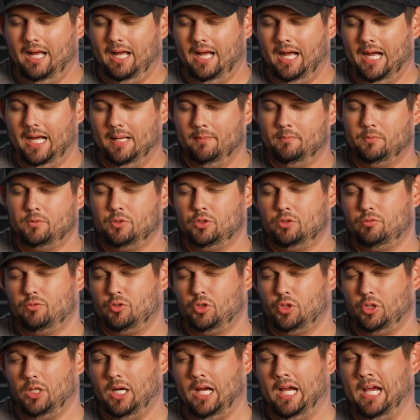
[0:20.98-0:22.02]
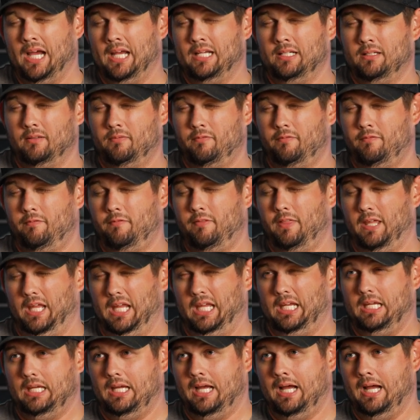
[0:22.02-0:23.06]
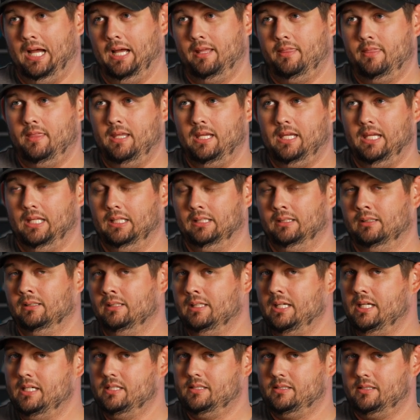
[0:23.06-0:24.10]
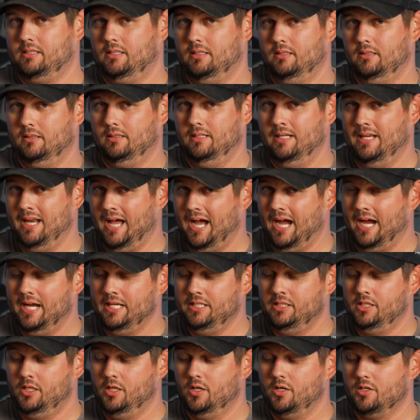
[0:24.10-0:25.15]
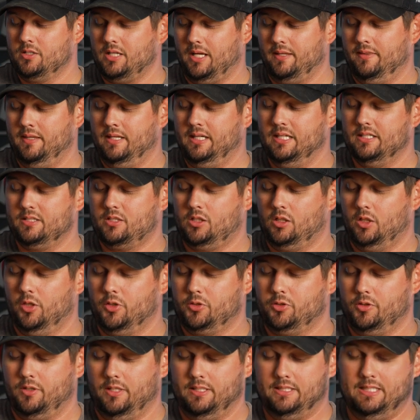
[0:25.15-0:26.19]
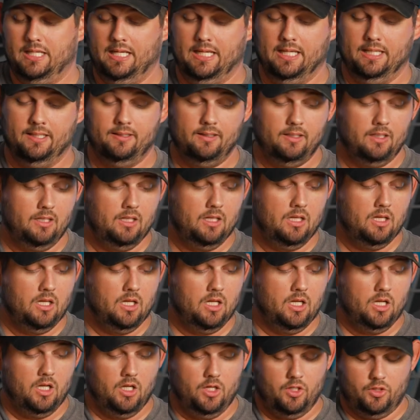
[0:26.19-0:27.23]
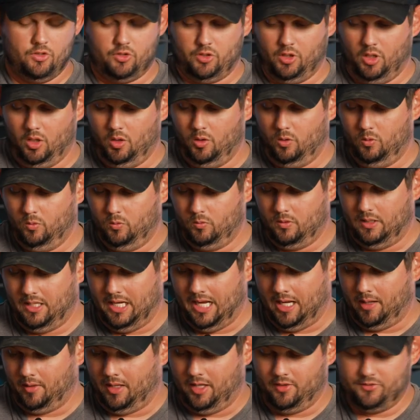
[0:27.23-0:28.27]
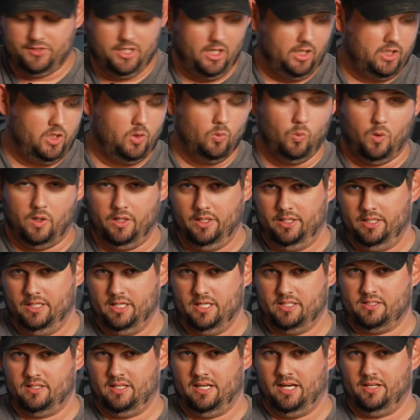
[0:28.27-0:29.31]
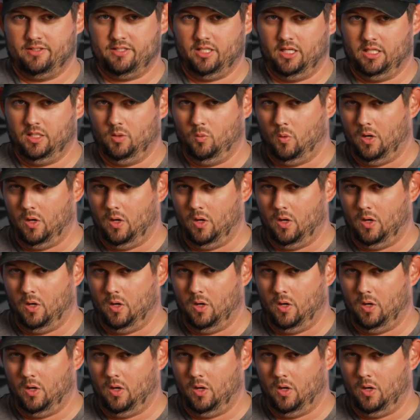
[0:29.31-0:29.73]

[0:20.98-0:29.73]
I'm trying to think, I think at least 9 years, I think it's closer to 10. So I'll tell you what it is and then I'll tell you